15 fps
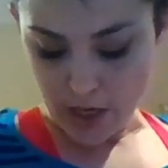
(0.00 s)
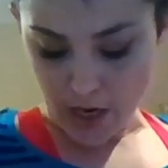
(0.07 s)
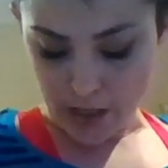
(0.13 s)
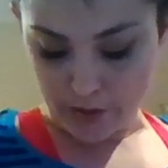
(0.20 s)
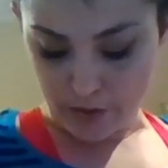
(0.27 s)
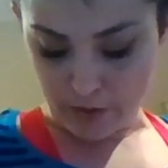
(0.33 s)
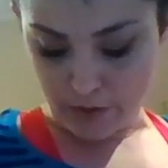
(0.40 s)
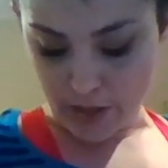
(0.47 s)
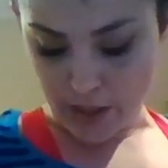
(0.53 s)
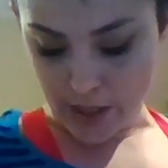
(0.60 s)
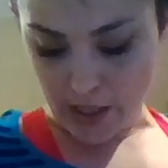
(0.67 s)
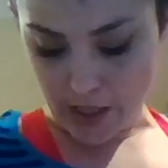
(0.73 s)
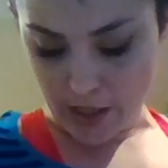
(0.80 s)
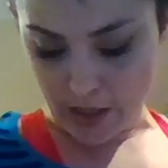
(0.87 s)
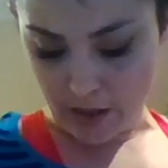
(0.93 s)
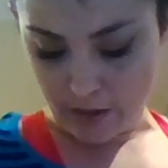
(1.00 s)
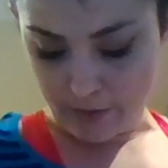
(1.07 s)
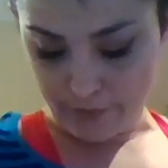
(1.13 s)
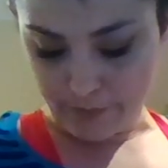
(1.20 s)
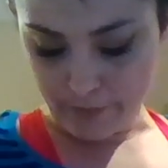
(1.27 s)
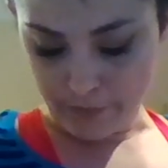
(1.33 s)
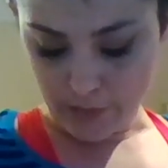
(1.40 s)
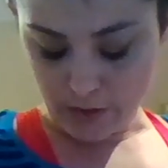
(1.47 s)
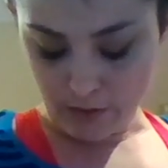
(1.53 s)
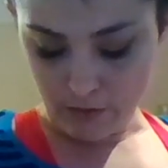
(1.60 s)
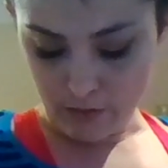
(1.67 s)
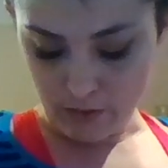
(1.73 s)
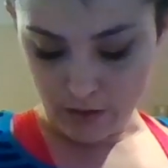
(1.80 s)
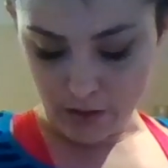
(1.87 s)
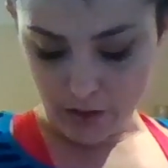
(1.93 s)
So then
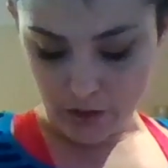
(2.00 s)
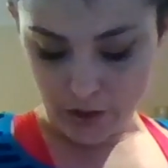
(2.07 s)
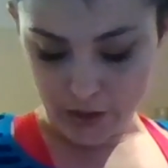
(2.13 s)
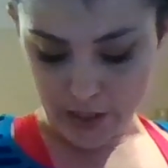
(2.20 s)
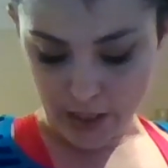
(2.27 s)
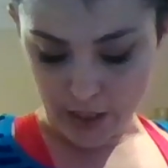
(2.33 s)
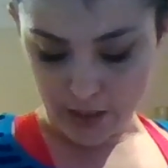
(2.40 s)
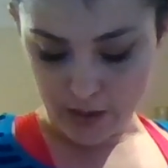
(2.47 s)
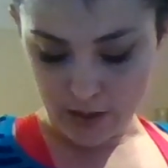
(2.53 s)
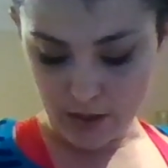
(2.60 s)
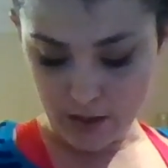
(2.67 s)
you just take,